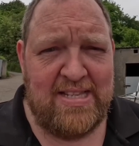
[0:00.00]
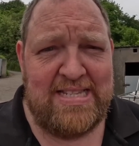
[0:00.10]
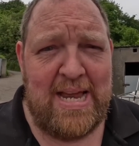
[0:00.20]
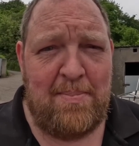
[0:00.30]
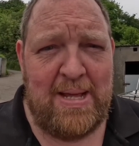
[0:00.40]
a
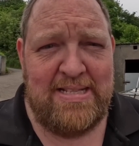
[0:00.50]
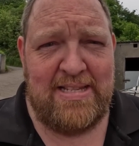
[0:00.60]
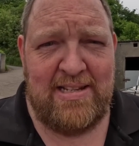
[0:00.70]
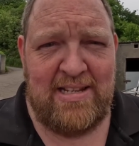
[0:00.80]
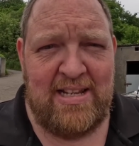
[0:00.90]
step
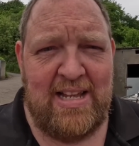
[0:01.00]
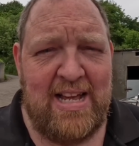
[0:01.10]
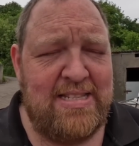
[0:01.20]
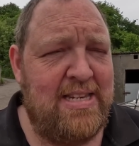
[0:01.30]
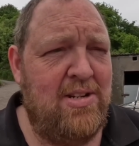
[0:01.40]
incident like
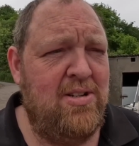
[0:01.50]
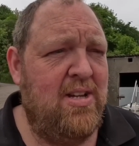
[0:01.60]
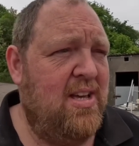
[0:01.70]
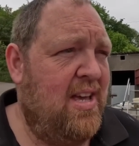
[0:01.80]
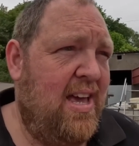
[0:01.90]
last year.
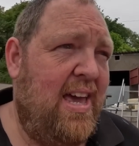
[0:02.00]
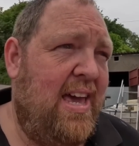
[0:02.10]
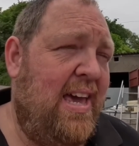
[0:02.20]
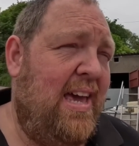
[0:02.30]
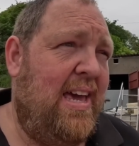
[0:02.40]

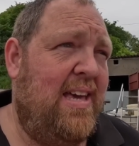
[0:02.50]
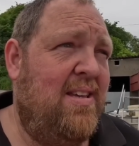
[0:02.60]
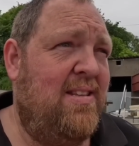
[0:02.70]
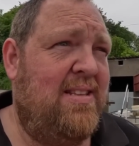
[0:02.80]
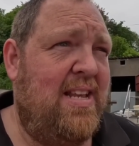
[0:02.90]

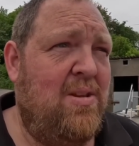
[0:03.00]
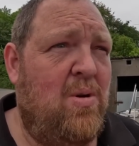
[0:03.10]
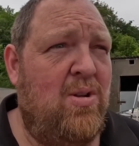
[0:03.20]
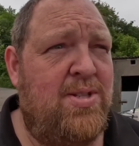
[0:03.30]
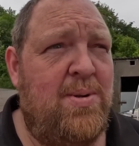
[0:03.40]
Then you
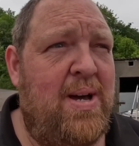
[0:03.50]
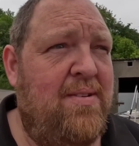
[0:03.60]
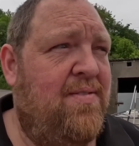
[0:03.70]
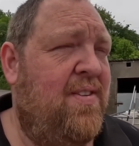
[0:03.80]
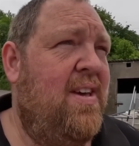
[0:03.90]
also have